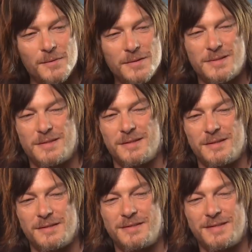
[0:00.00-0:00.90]
was
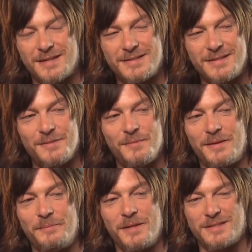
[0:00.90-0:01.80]
sexy.
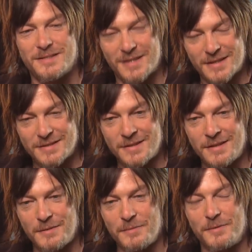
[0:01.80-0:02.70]
Man, I'm not sexy.
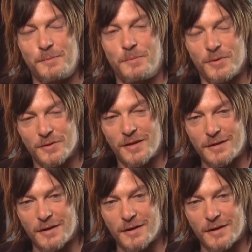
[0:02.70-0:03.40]
How am I going to pull that